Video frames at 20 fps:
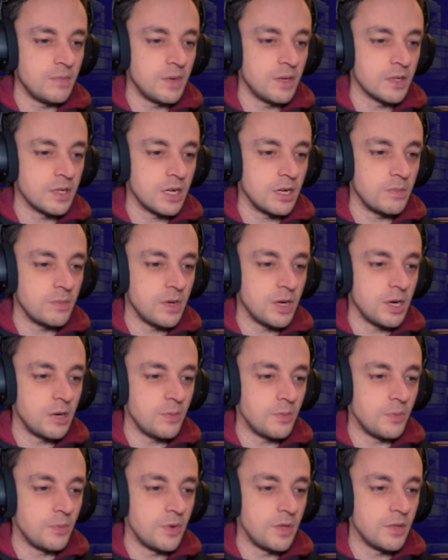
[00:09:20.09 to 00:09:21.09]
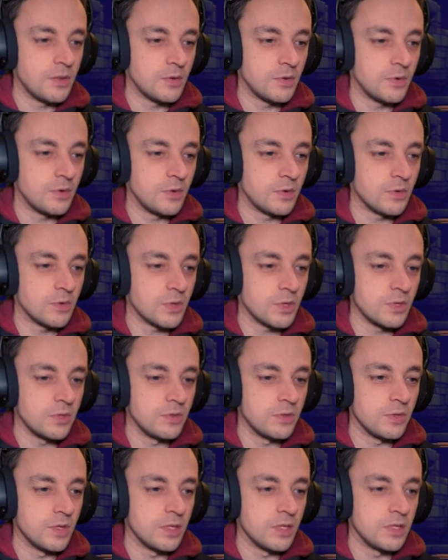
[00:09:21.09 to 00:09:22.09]
come up with all
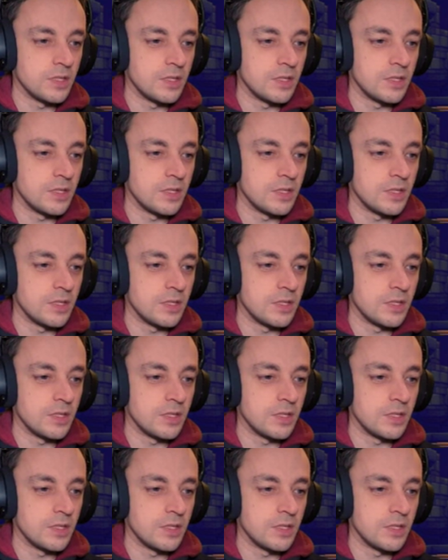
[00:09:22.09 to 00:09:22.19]
the,